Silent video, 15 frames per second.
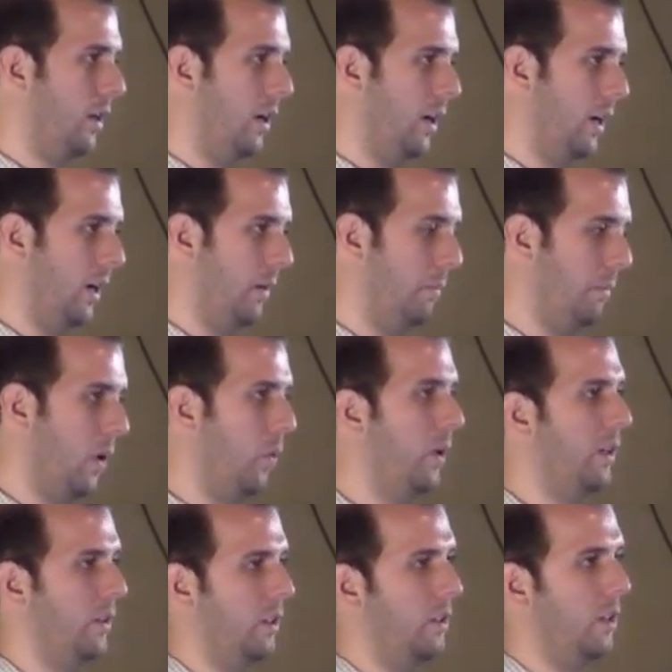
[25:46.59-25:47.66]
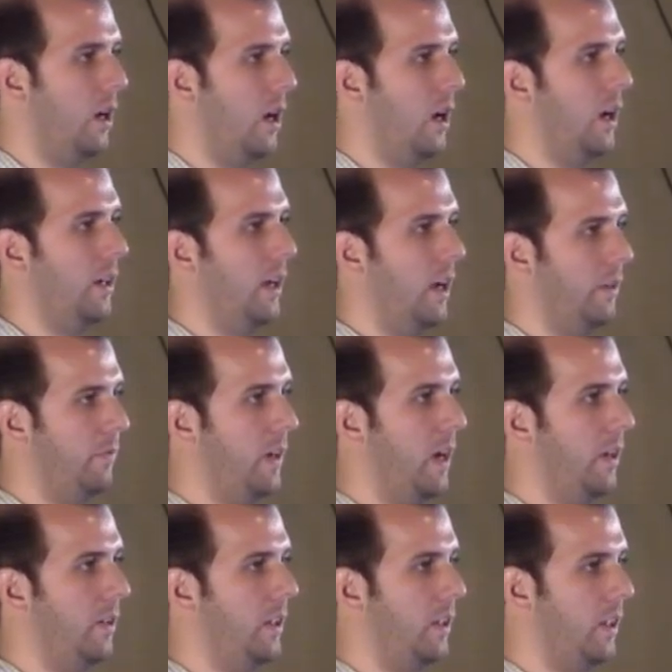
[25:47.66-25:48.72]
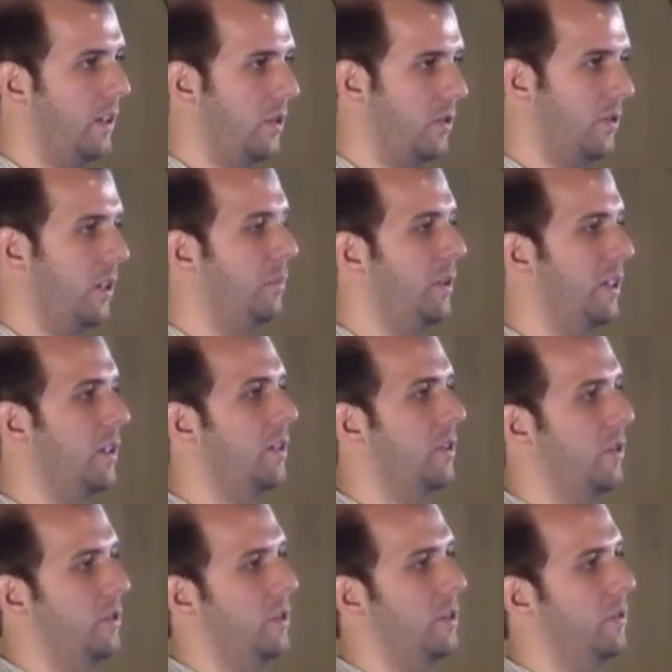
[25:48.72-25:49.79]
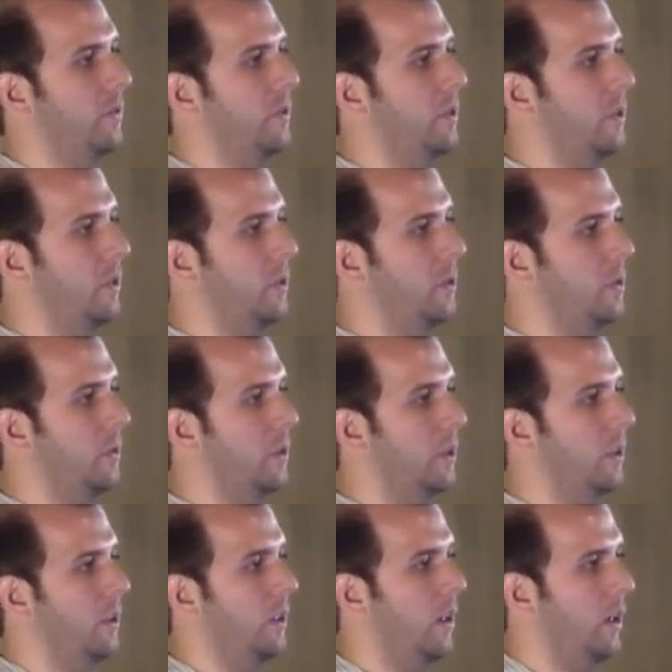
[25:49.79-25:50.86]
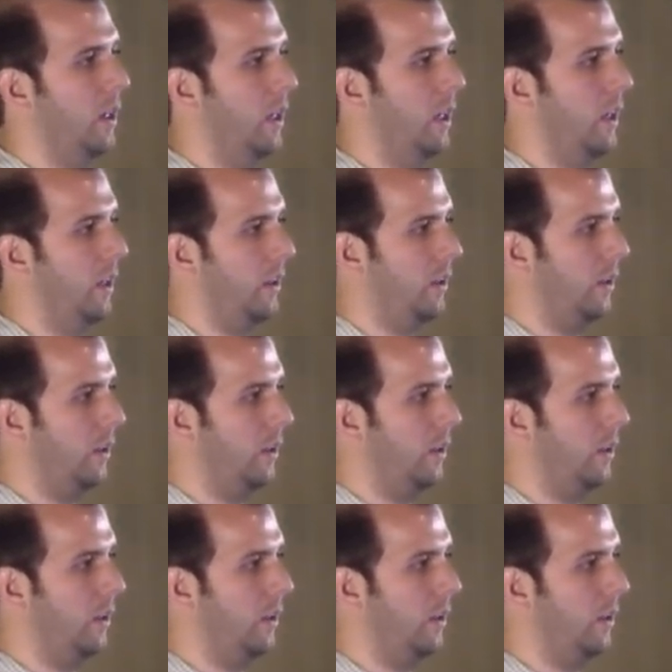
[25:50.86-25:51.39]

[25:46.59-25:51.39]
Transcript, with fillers: uh, mowing the lawn, I found extremely conducive to uh,